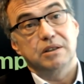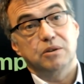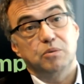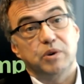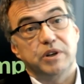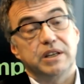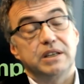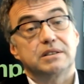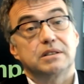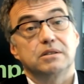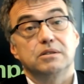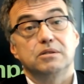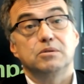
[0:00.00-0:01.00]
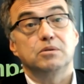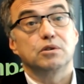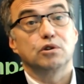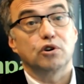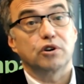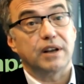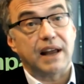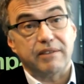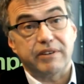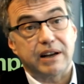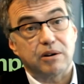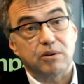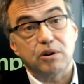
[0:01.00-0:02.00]
We need to look at
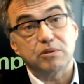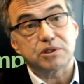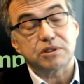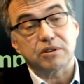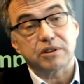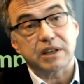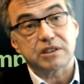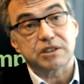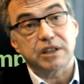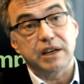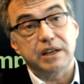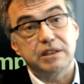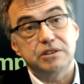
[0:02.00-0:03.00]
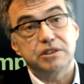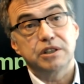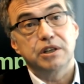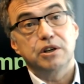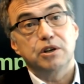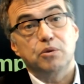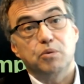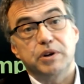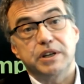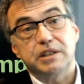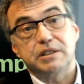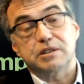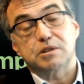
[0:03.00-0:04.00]
having our own stock exchange. We
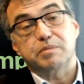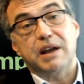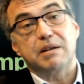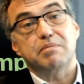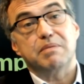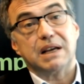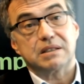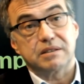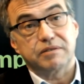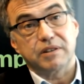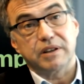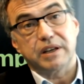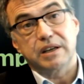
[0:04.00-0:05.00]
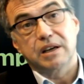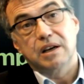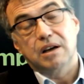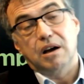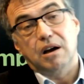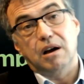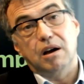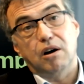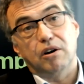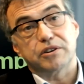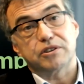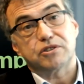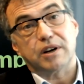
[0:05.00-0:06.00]
need to spend massively
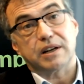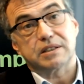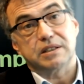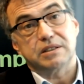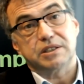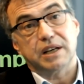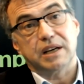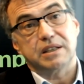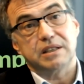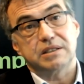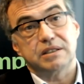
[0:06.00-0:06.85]
on attracting Chinese